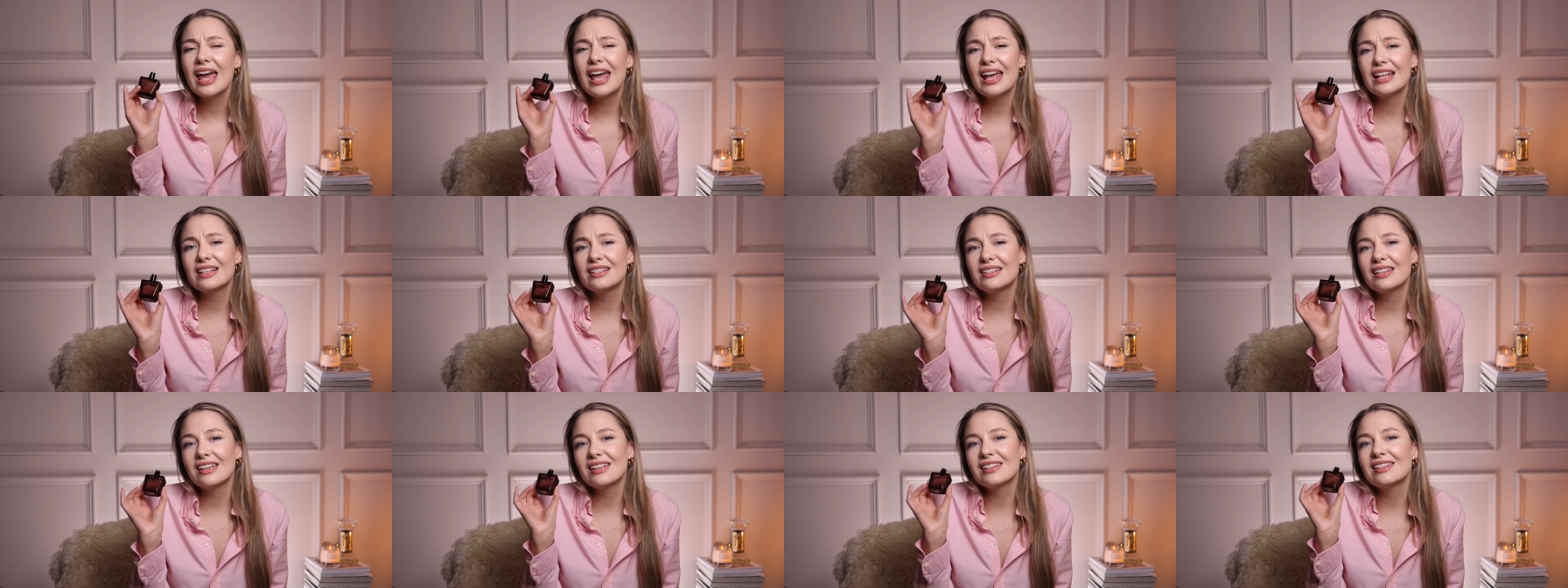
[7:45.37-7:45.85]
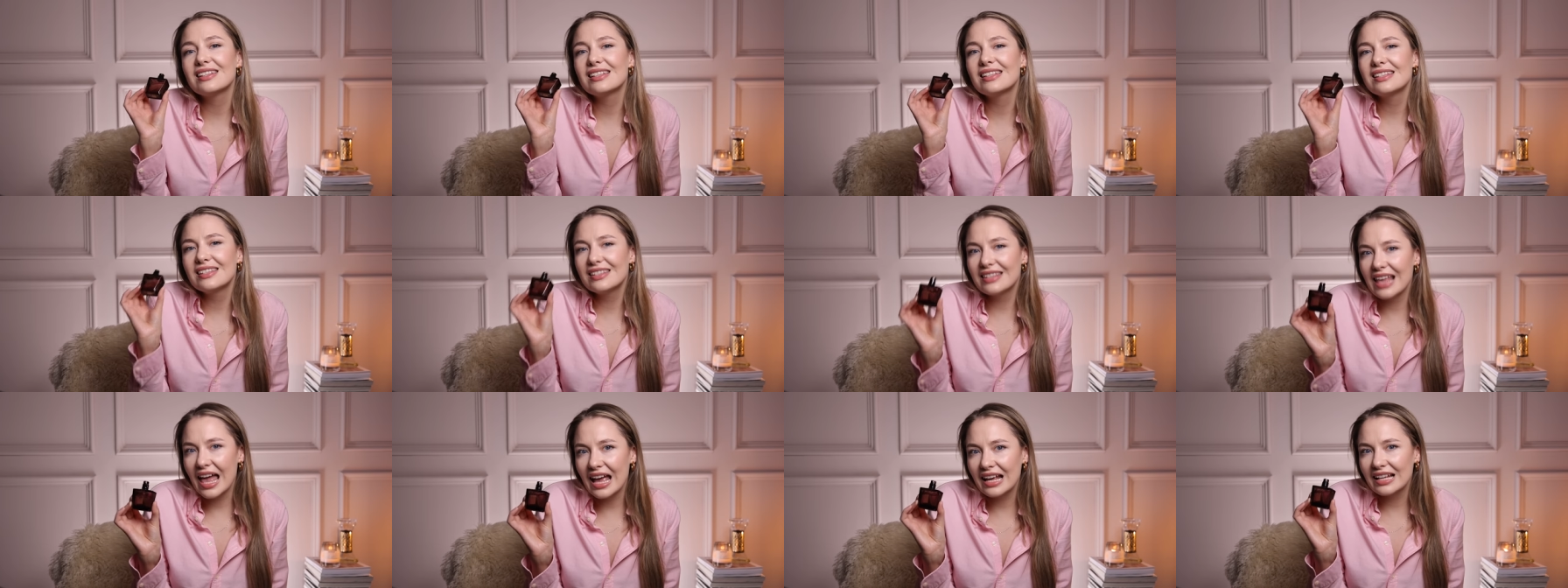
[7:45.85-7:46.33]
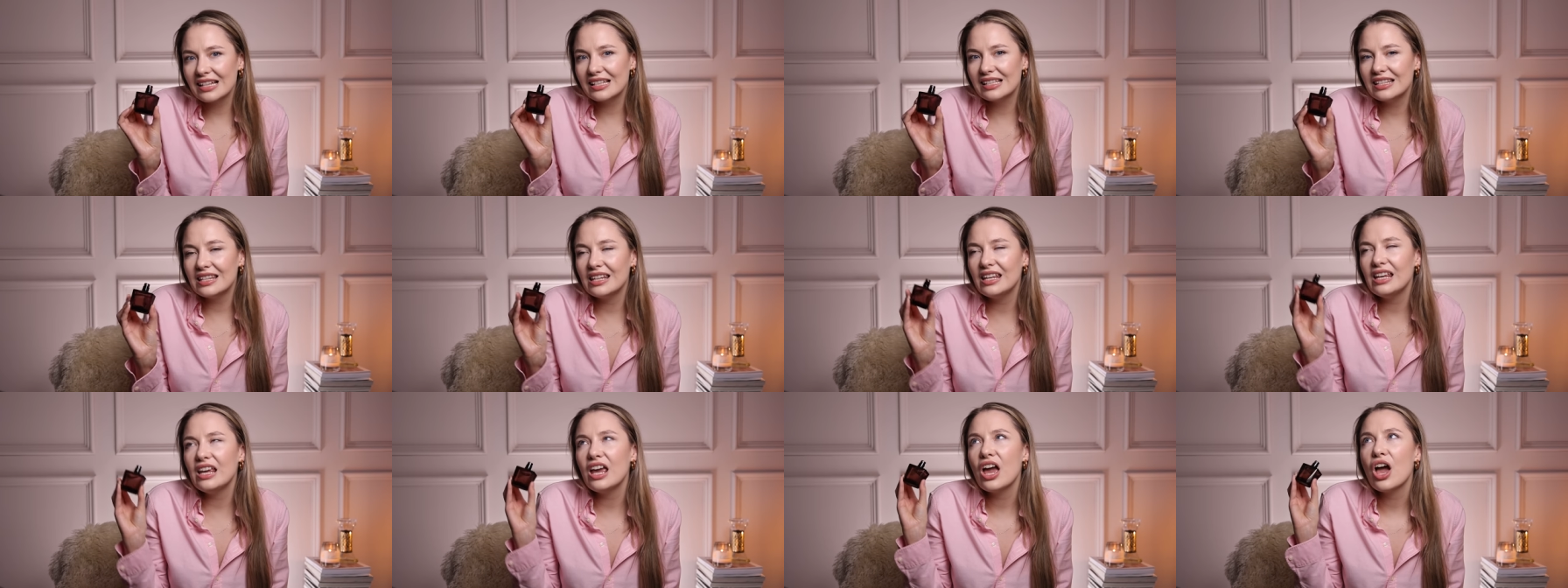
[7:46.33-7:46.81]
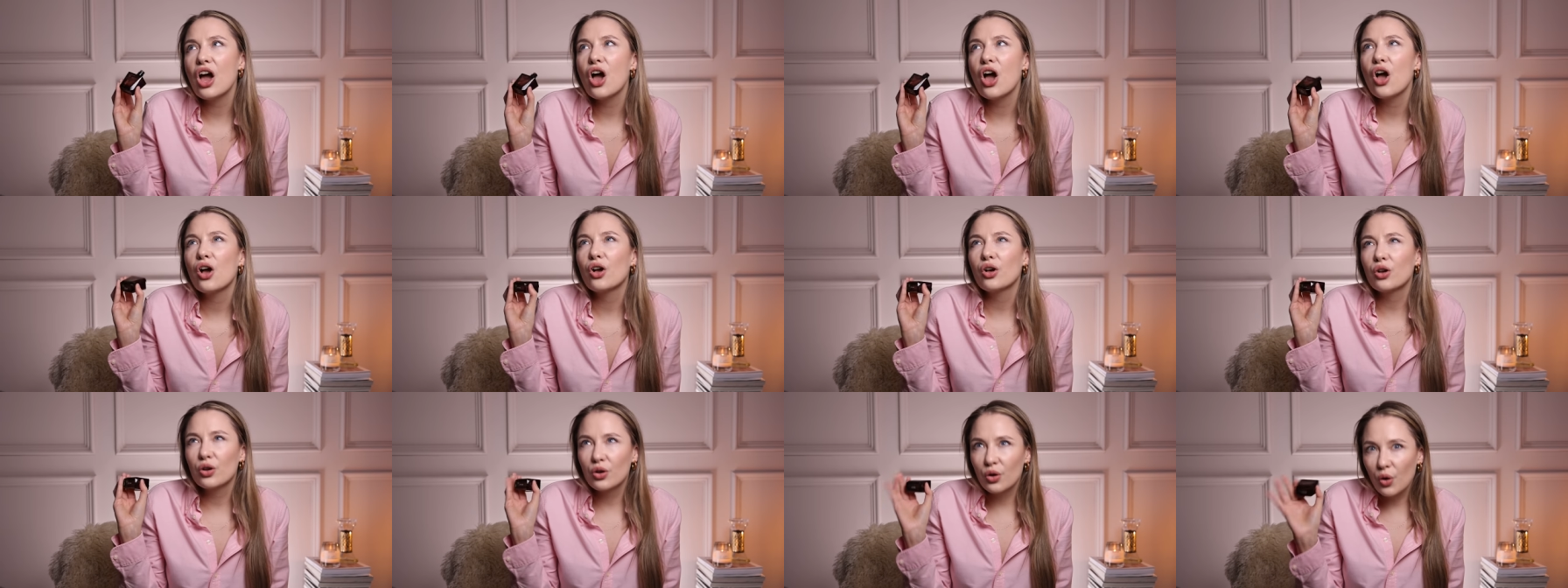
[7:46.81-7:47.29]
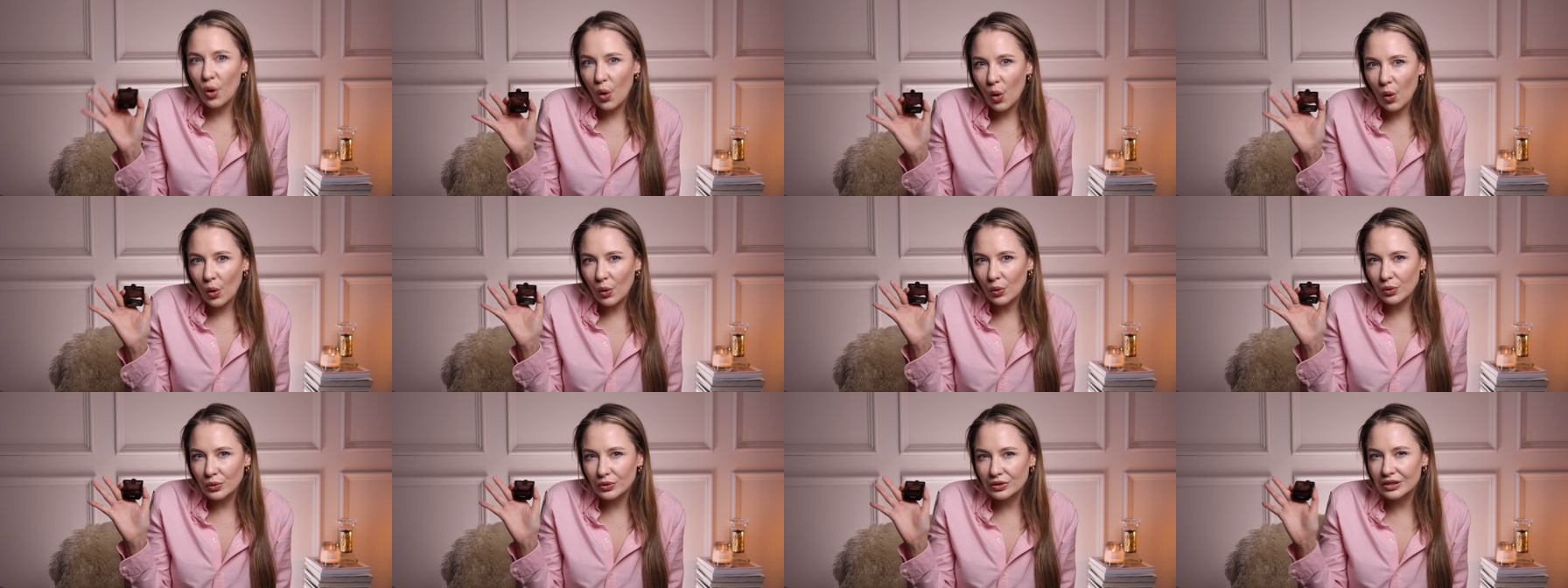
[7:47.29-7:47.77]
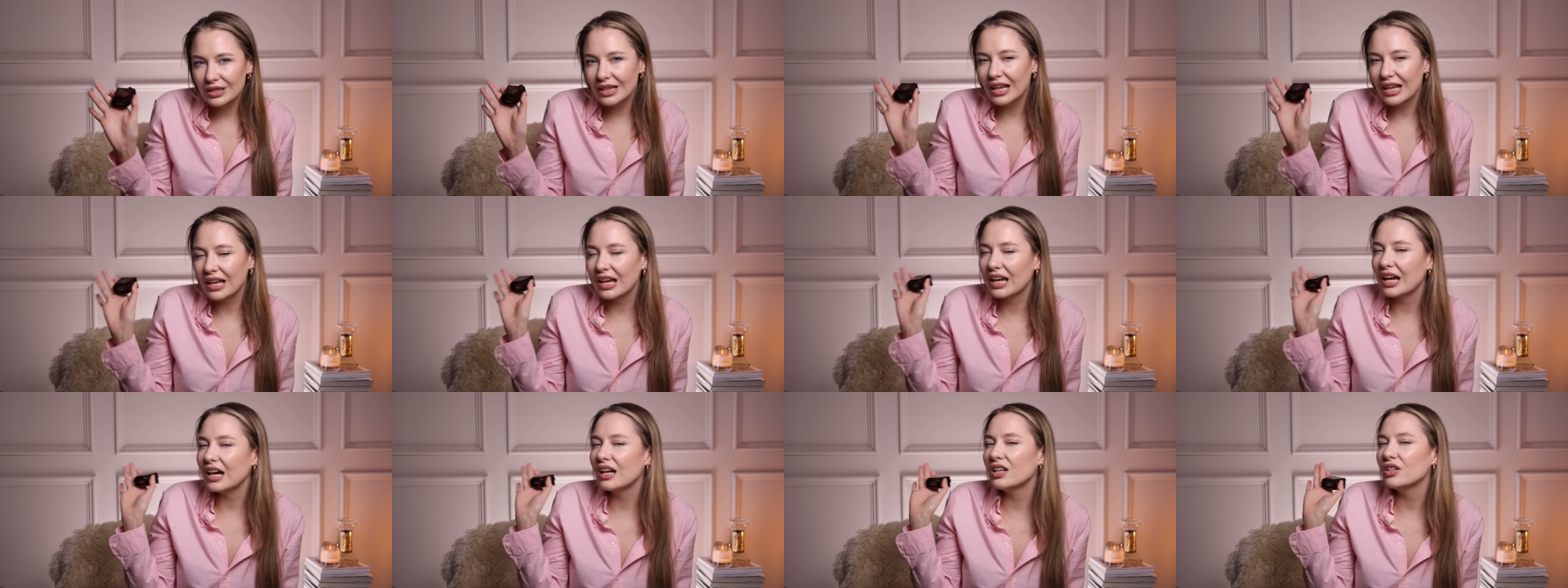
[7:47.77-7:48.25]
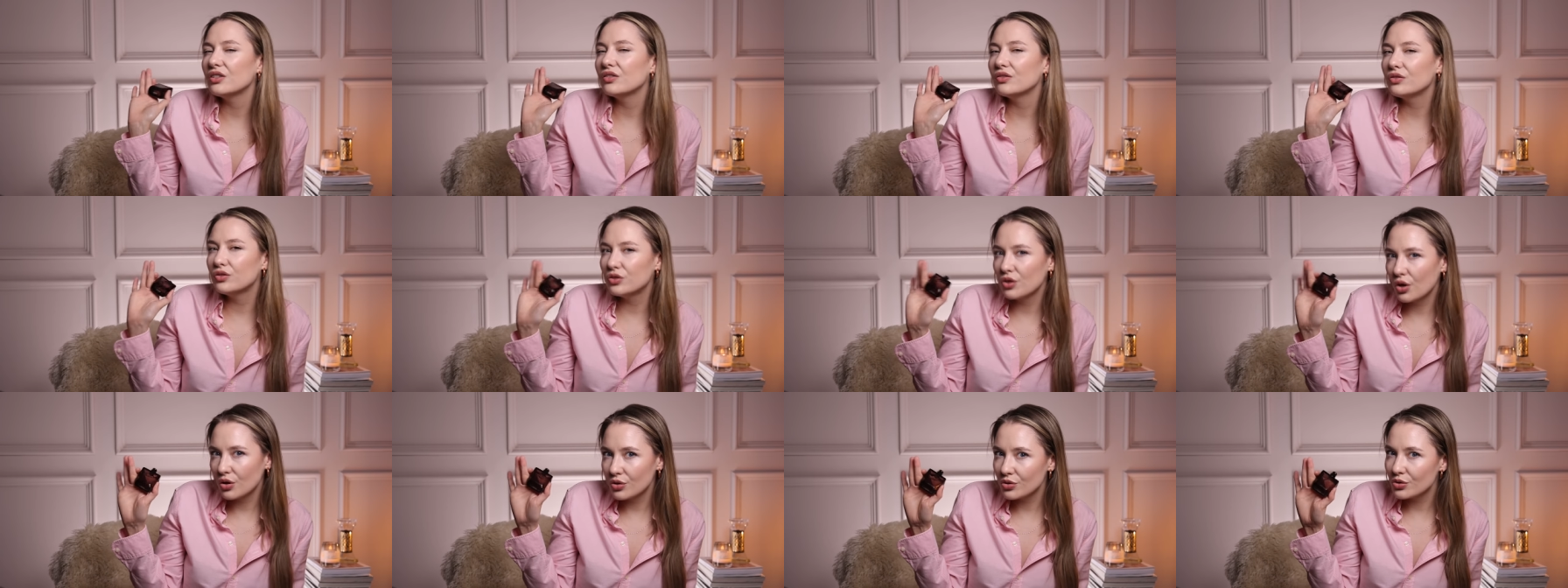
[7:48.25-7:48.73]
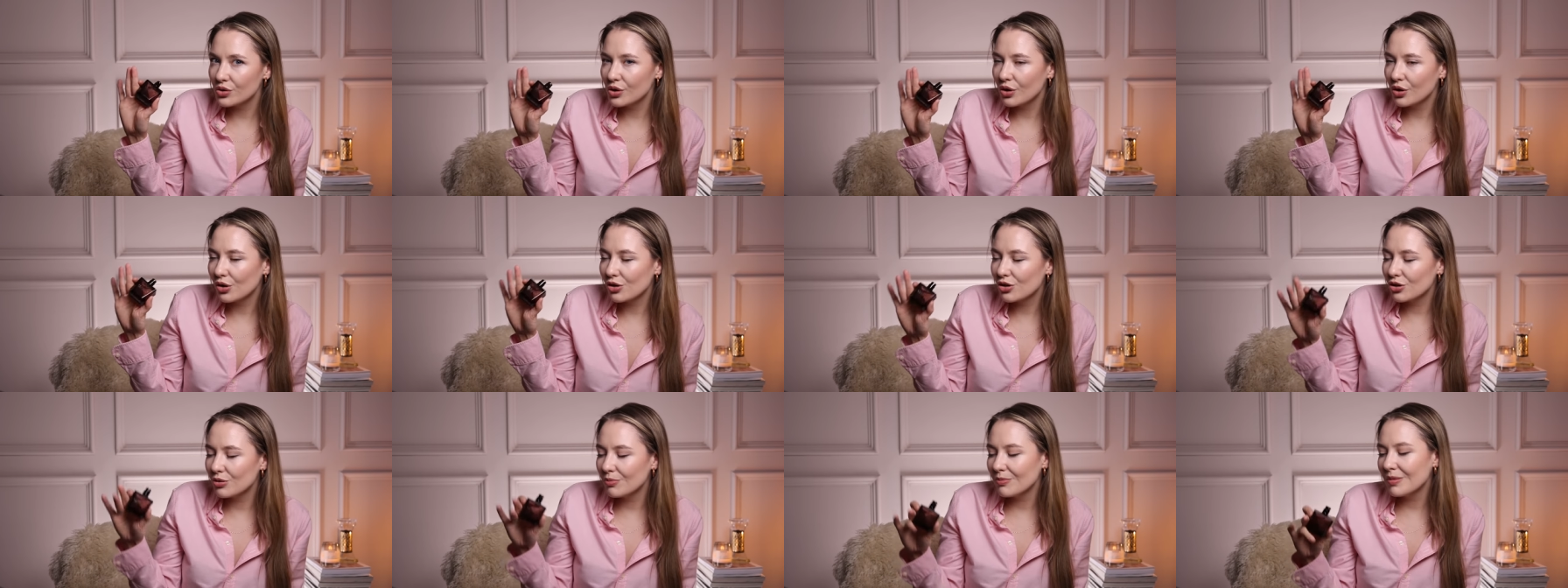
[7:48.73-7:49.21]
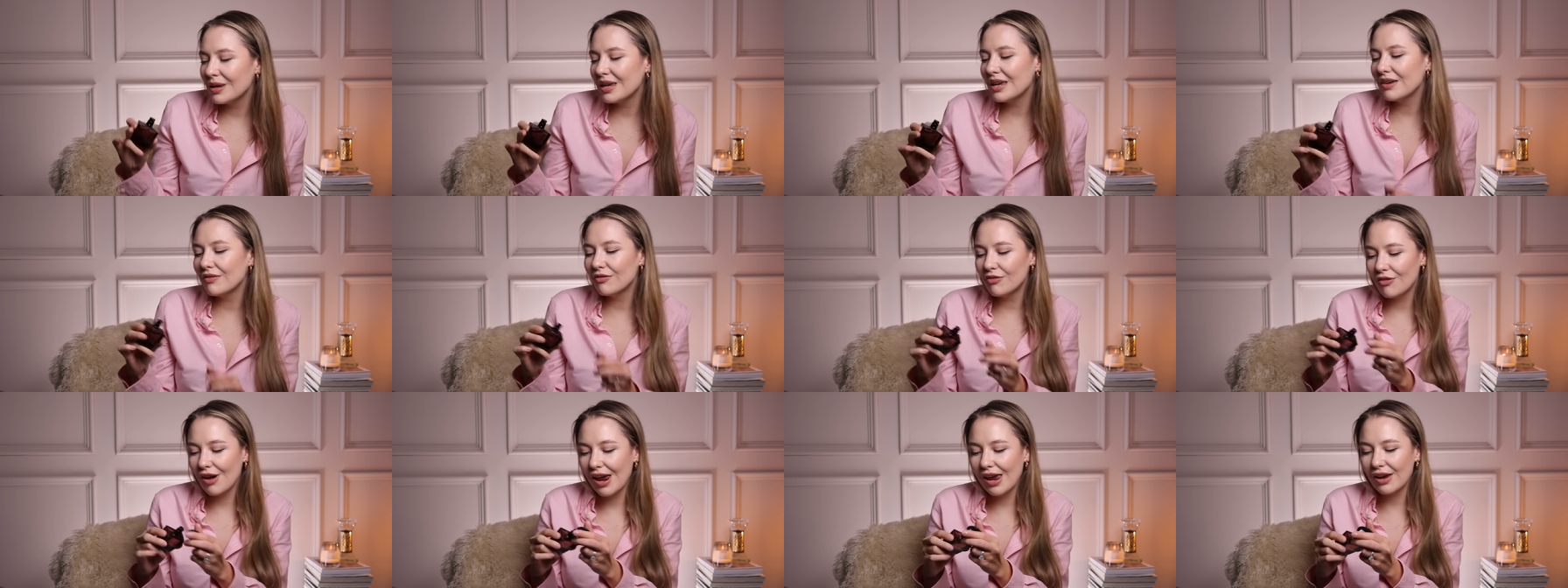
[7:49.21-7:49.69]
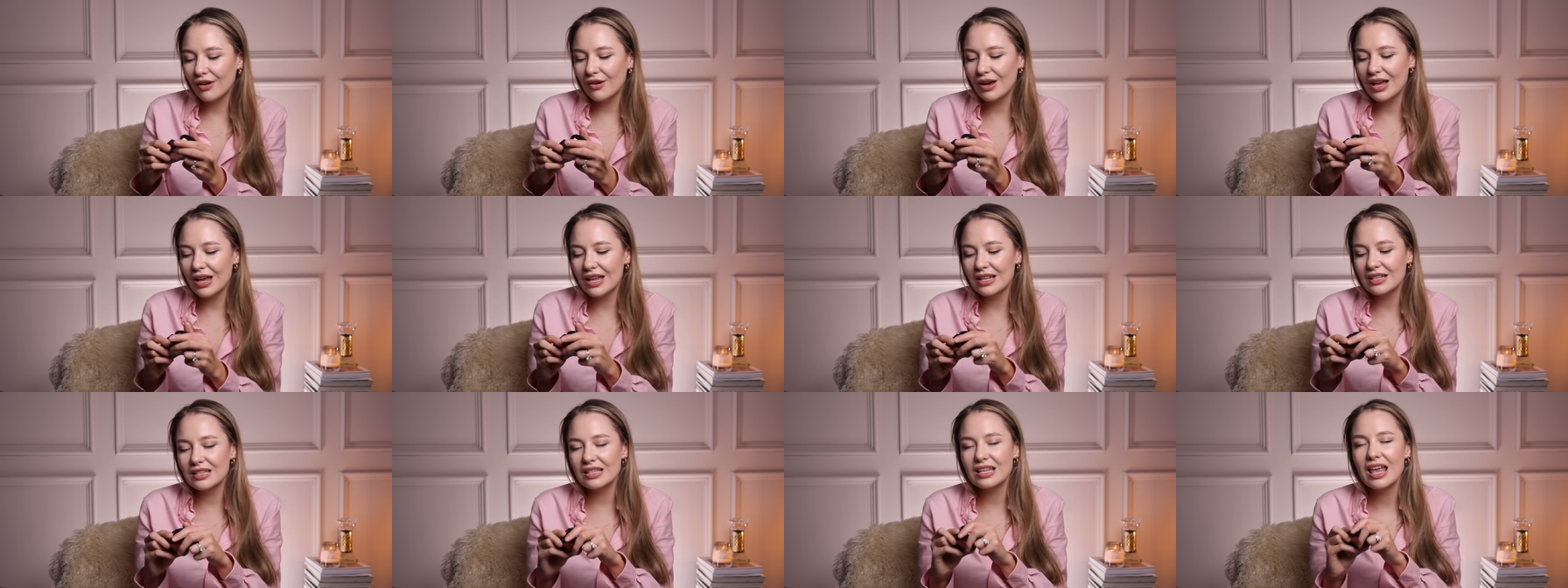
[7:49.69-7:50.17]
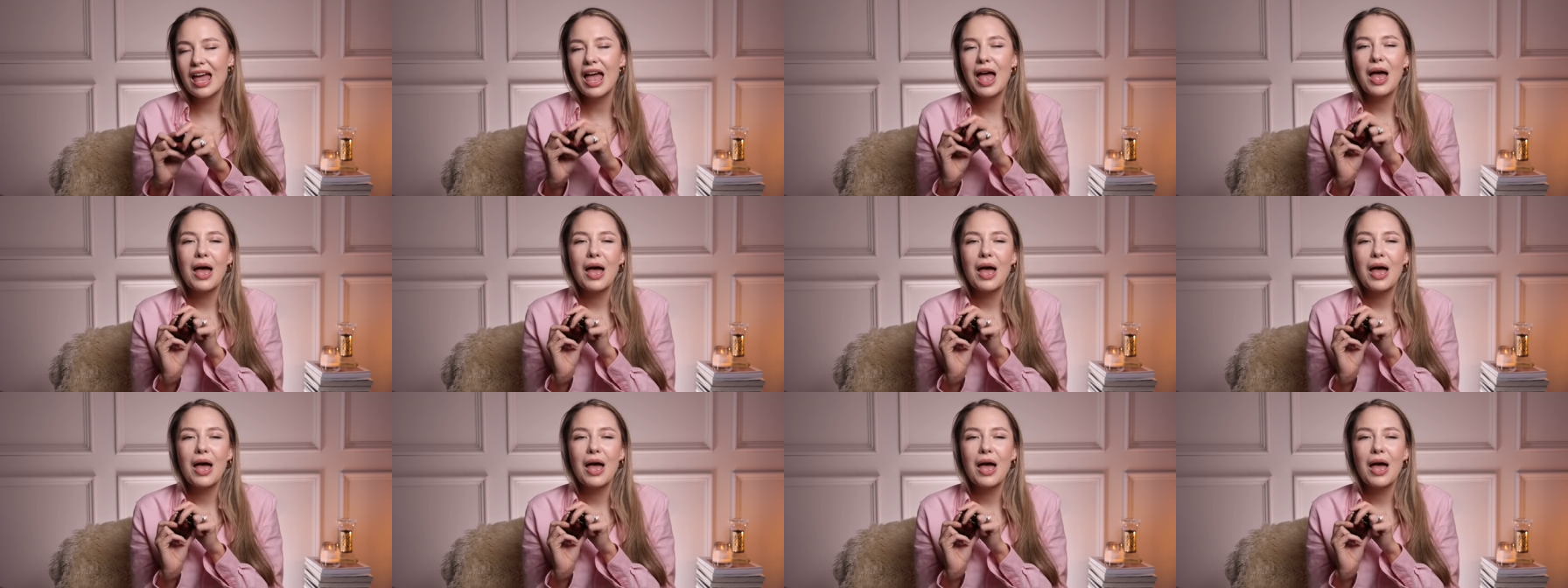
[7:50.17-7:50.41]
It's a sexy, cold, like kind of don't talk to me fragrance.